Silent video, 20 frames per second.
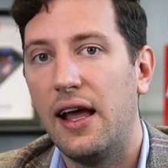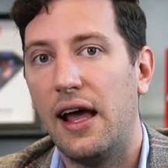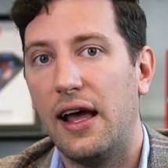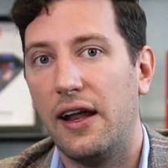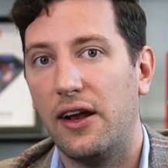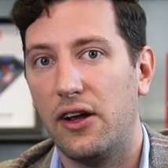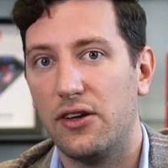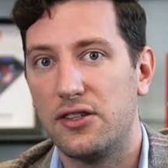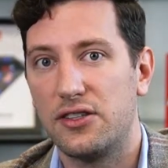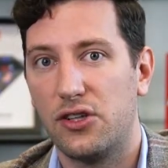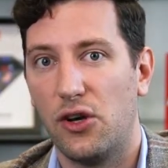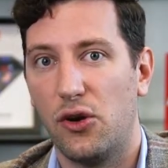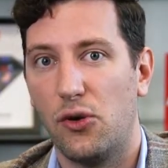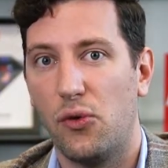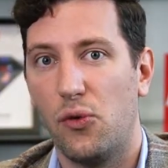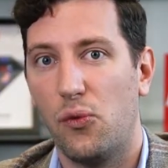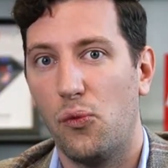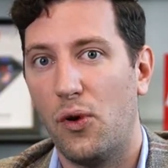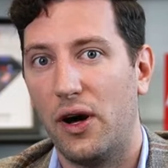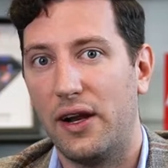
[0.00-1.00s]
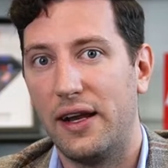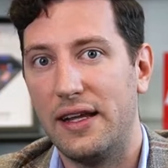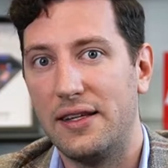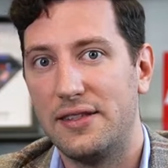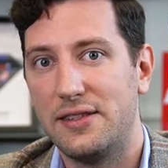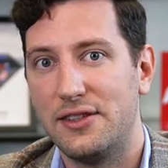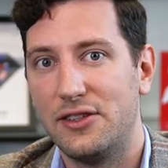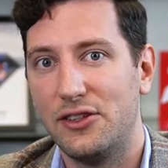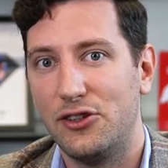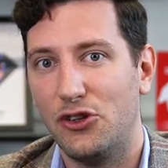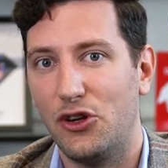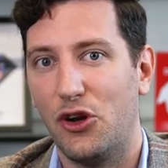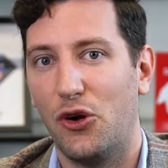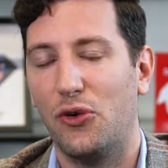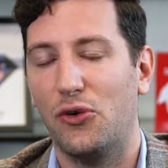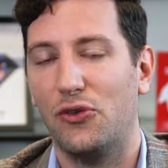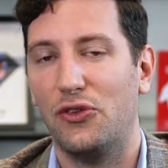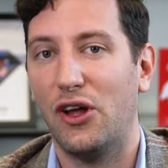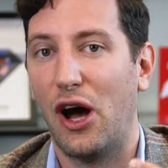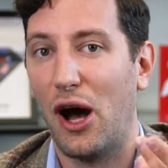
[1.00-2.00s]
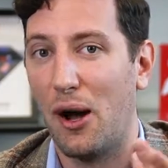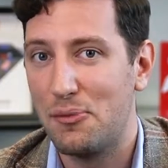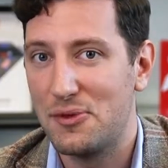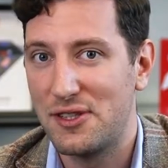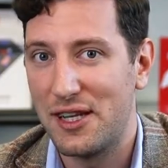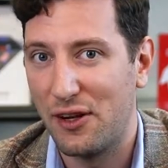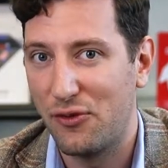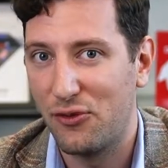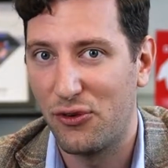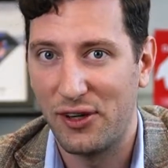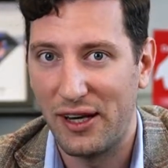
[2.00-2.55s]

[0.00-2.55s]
And also what is, the upside for